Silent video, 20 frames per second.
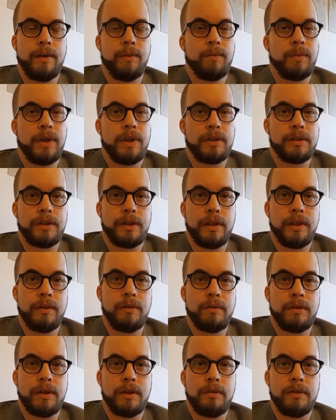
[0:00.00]
and while she
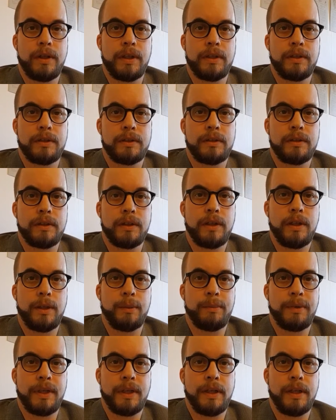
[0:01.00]
only drinks
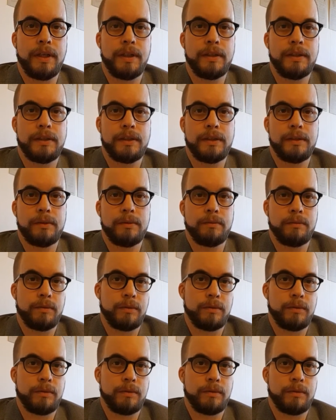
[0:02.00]
IPAs